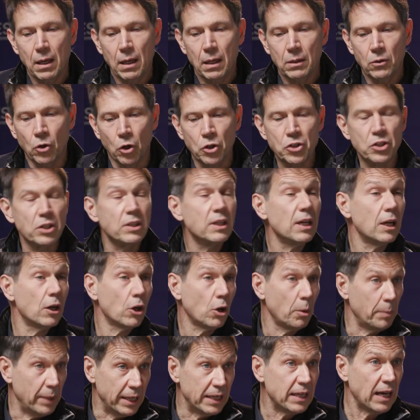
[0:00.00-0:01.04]
Deutsche
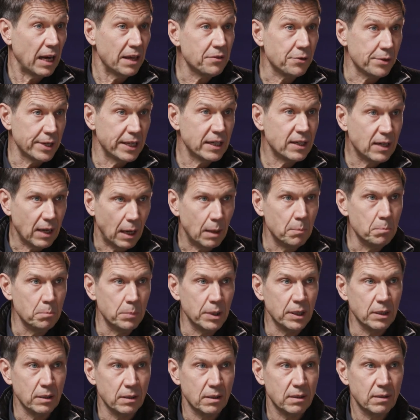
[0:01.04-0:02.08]
Telekom and other
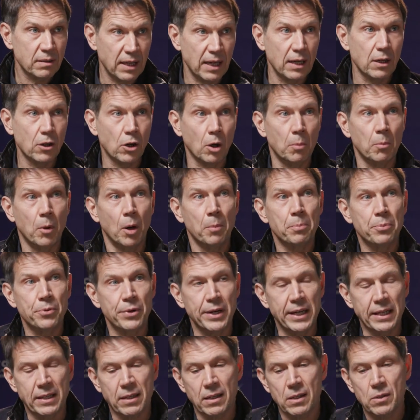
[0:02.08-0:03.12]
incumbent telecom
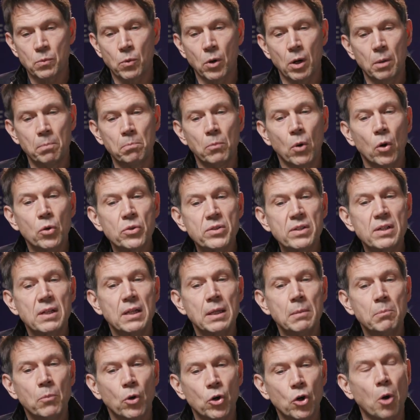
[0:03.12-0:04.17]
operators were
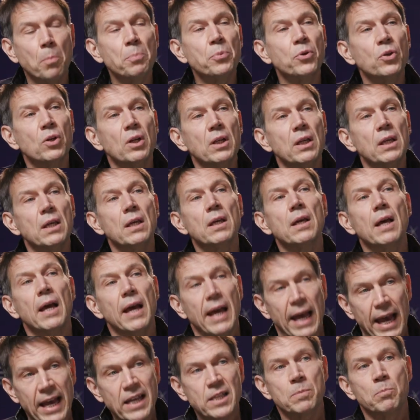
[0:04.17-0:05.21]
mostly monopoly,
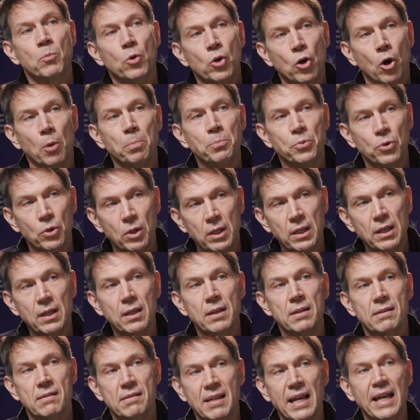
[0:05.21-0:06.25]
ex-monopoly,
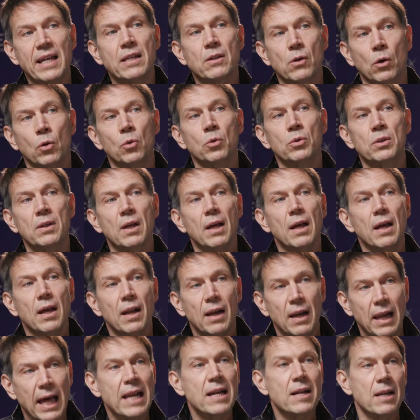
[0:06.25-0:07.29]
state-owned
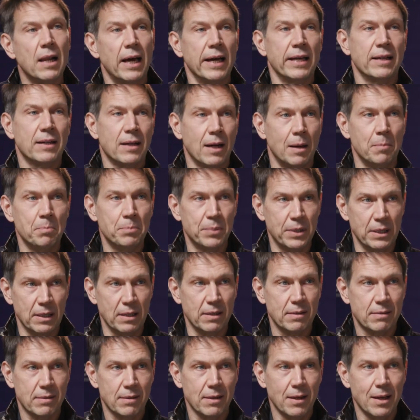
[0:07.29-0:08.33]
landline
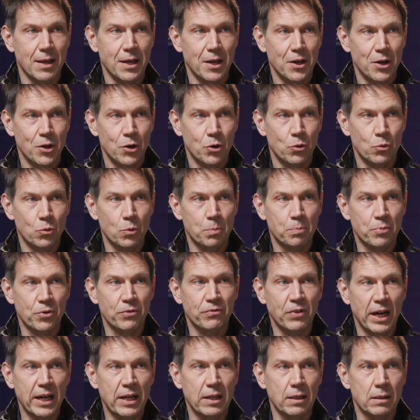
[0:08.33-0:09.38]
companies who
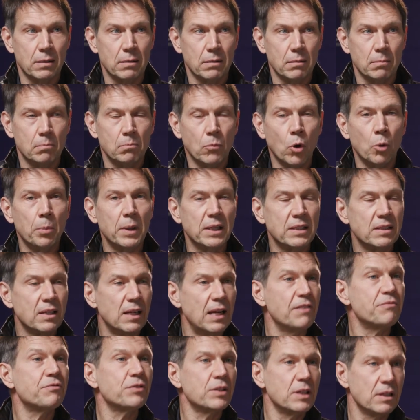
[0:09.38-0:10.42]
provided mobile
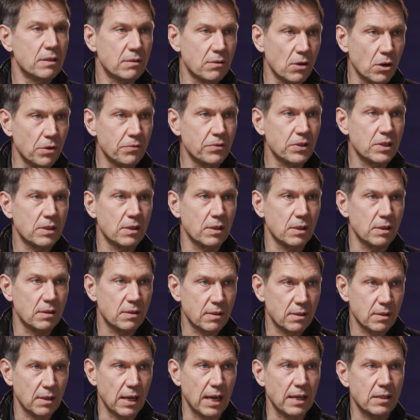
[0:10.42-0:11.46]
telephony
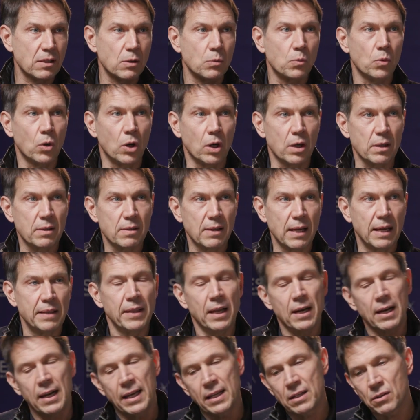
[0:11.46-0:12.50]
services, as it was, and
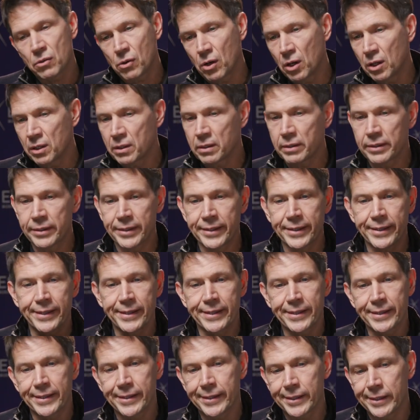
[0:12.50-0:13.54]
then later
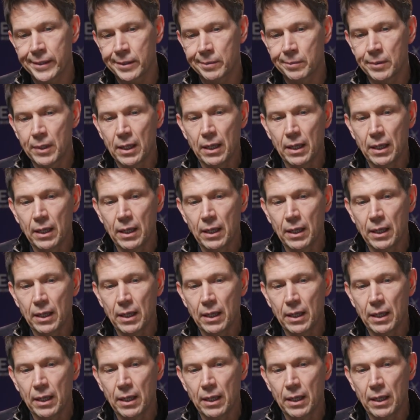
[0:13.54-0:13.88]
on